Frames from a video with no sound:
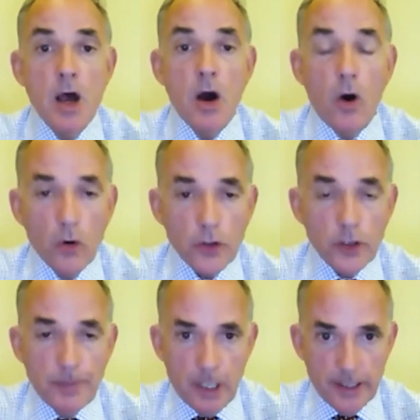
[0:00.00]

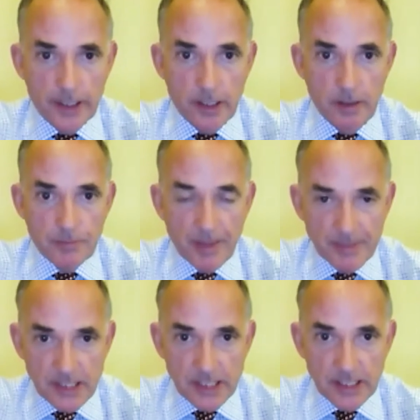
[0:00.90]
occupying
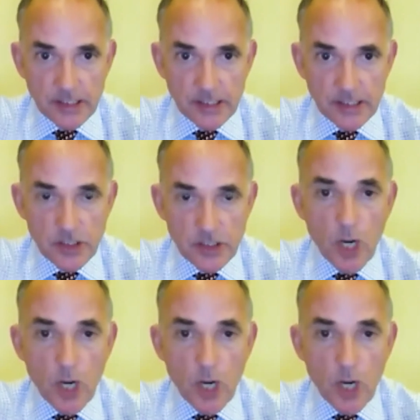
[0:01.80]
premises that were